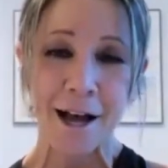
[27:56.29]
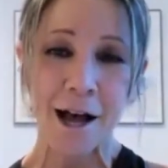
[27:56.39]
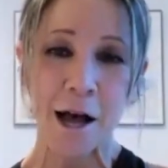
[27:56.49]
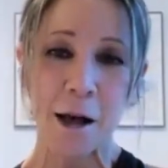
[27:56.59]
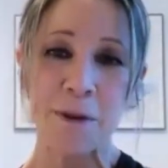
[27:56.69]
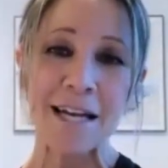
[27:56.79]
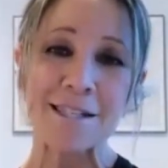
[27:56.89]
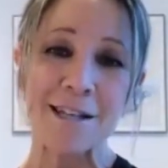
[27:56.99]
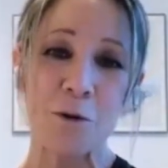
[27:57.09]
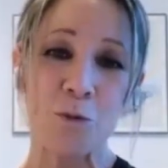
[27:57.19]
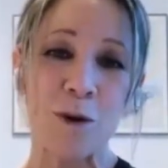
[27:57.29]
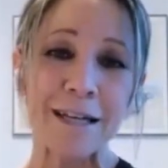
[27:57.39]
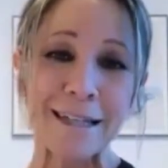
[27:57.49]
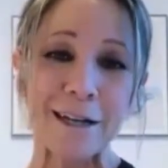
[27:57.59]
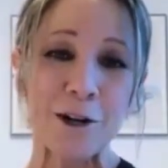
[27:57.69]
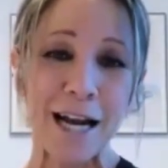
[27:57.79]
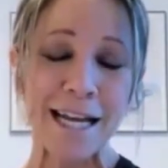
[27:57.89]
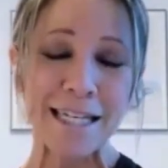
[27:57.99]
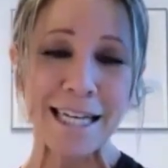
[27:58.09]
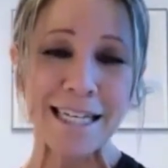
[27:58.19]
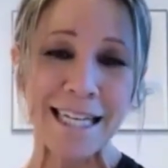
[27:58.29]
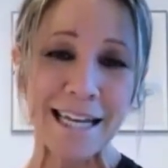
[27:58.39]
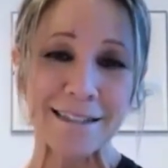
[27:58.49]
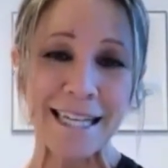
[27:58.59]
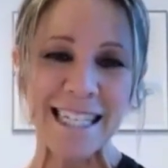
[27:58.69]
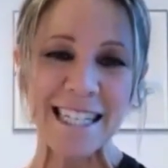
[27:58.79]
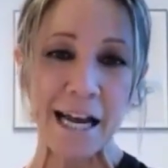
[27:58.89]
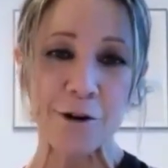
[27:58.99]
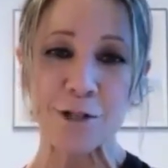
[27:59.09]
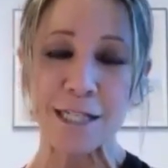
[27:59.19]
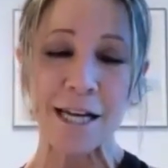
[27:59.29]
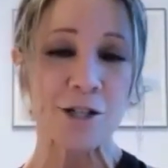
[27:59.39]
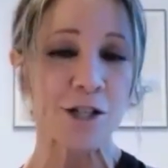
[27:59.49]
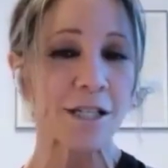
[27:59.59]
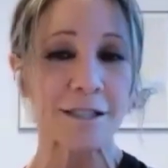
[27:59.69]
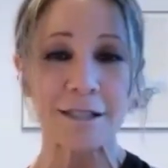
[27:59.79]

but it's a really good idea to at least understand just a